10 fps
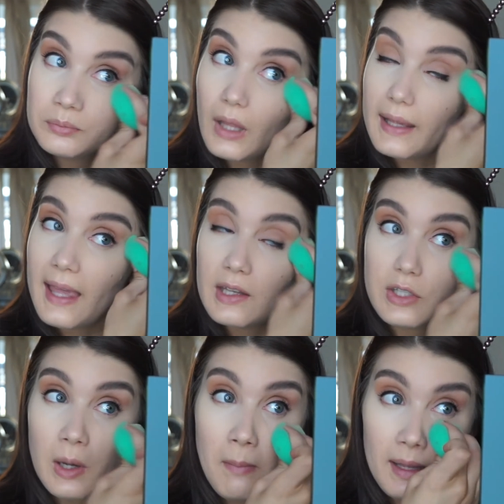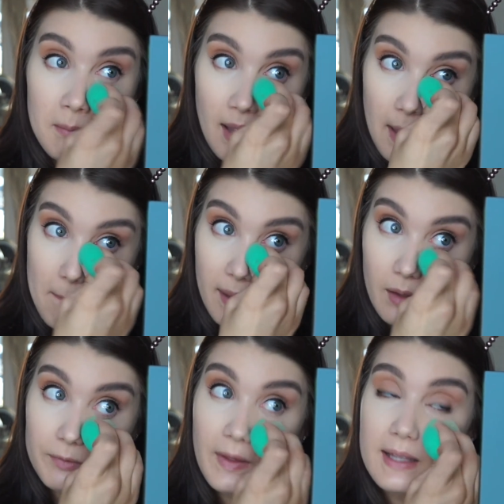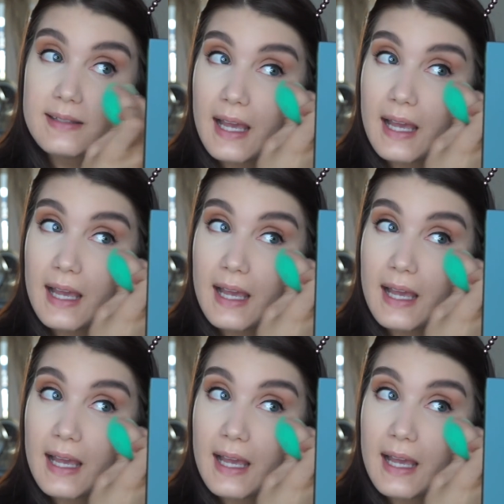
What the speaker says: Again, don't mind my pale face.